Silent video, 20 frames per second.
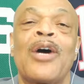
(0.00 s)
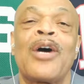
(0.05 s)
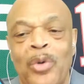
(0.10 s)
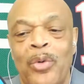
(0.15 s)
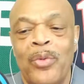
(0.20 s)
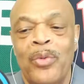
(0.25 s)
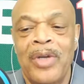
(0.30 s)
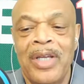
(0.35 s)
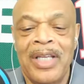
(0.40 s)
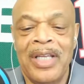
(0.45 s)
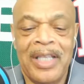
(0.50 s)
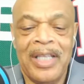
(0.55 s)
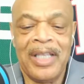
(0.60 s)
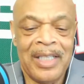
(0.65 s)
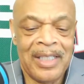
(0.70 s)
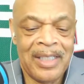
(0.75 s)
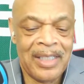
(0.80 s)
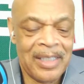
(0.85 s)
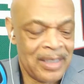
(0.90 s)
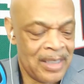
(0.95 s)
So
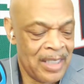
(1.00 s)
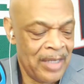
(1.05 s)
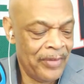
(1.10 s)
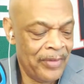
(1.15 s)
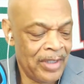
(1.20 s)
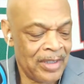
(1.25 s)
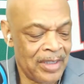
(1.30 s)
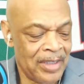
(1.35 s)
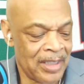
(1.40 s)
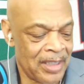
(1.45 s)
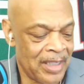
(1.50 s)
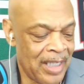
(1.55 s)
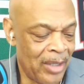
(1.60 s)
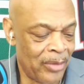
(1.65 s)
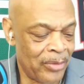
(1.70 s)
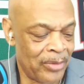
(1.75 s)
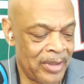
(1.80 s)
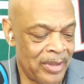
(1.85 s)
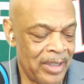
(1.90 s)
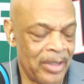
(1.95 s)
he's given a
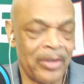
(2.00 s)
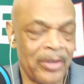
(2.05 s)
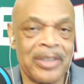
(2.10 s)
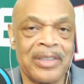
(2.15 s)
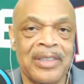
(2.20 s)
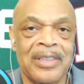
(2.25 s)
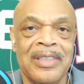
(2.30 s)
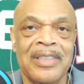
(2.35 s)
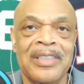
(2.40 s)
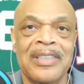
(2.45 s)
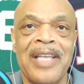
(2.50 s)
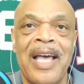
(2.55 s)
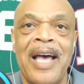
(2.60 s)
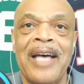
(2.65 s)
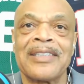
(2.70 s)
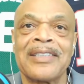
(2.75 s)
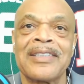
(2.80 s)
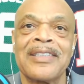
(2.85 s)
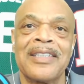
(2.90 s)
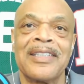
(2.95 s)
discount deal. He's
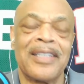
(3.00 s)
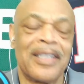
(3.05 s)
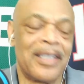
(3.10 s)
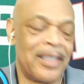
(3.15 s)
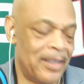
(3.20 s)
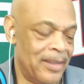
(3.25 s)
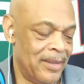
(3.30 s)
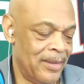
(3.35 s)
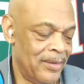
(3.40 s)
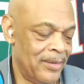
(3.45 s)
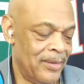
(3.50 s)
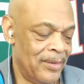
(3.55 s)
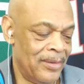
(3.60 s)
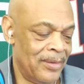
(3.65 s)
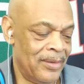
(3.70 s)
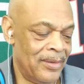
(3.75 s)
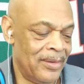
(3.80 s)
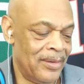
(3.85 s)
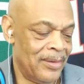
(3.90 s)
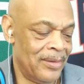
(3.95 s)
asking
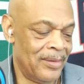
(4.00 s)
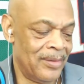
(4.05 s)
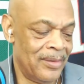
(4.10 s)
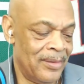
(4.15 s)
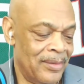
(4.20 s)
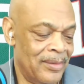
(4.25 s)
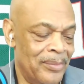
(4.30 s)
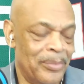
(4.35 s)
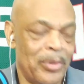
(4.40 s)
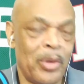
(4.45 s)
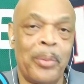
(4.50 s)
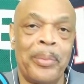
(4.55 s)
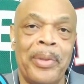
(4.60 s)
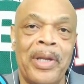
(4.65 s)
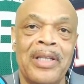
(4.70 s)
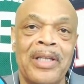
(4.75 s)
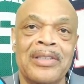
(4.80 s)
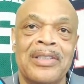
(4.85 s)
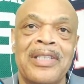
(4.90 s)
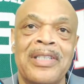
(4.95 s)
Bill
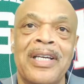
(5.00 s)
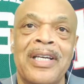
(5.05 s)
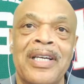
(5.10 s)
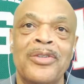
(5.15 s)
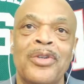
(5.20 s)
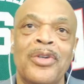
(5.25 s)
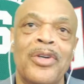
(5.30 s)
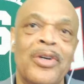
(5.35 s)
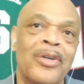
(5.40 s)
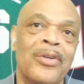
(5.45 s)
Belichick, give